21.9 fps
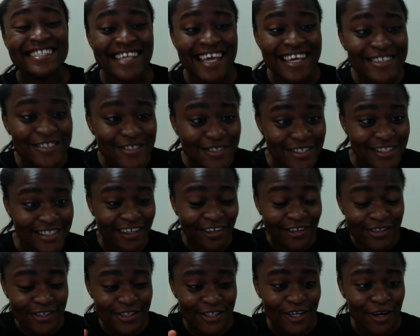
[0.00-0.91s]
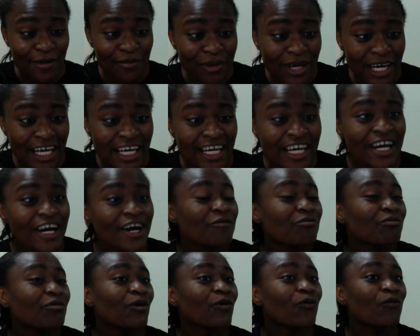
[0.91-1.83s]
sense to tell somebody,
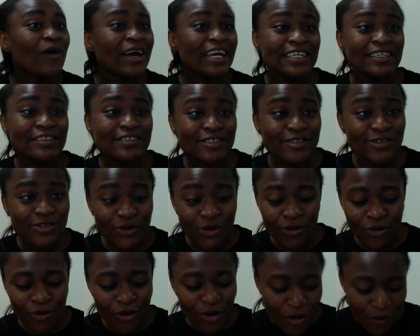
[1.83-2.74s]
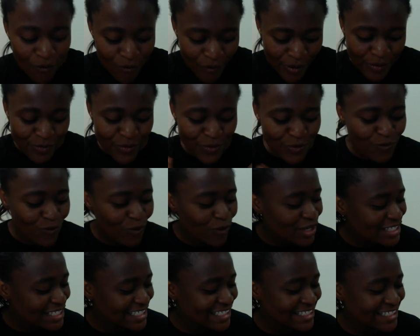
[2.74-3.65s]
but when he saw when we
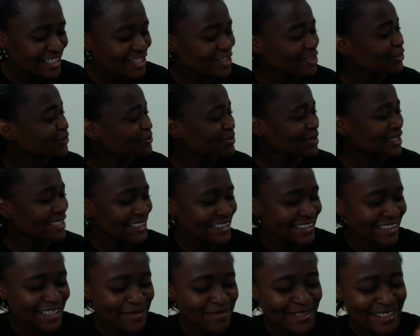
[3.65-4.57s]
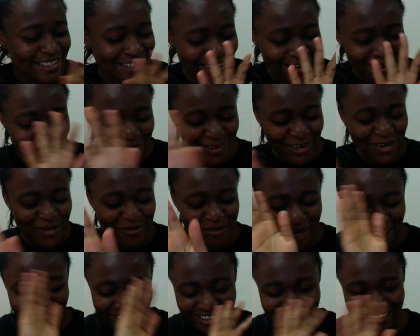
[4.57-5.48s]
watched J.O. beating himself, oh
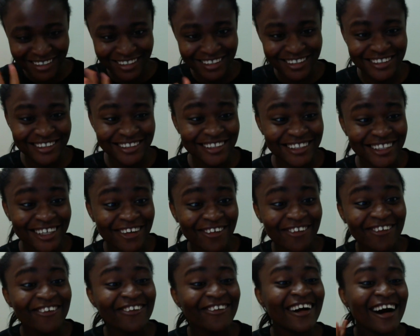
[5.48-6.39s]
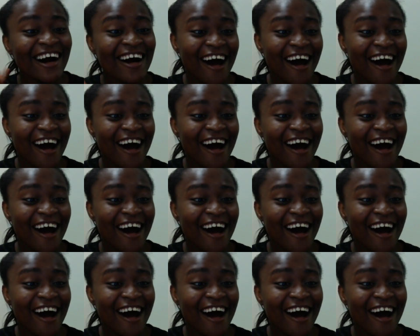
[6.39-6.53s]
my goodness, no.